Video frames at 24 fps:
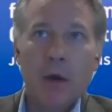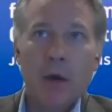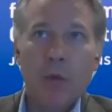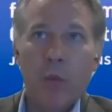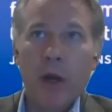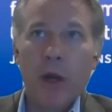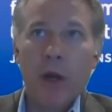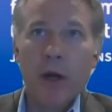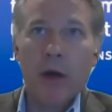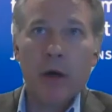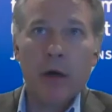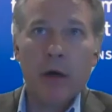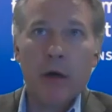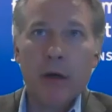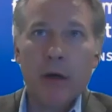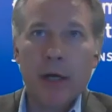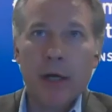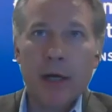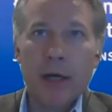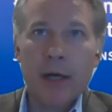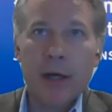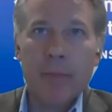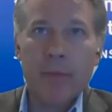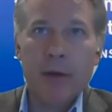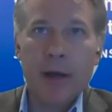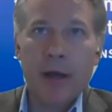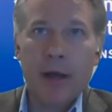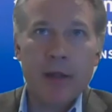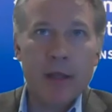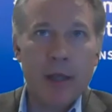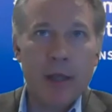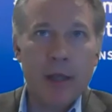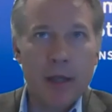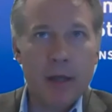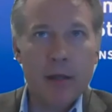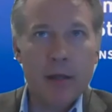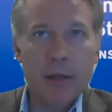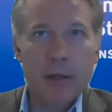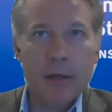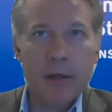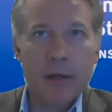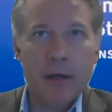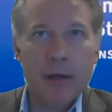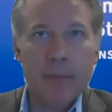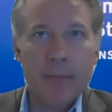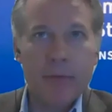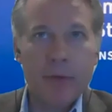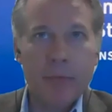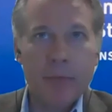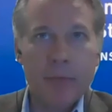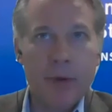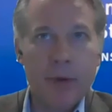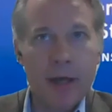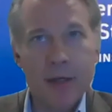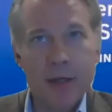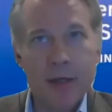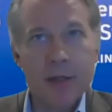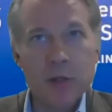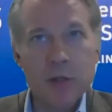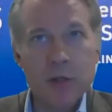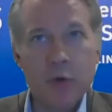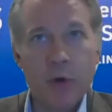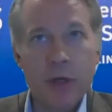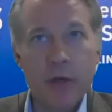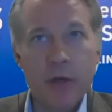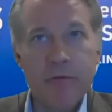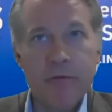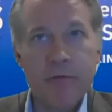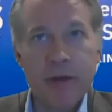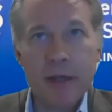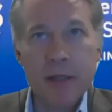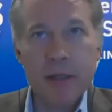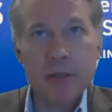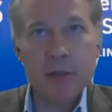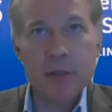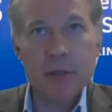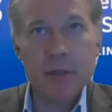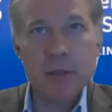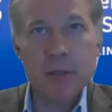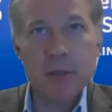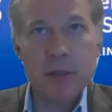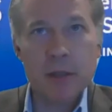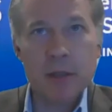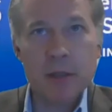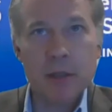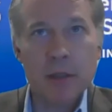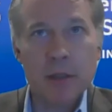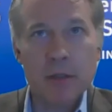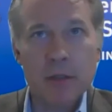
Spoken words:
where I think Biden is going to face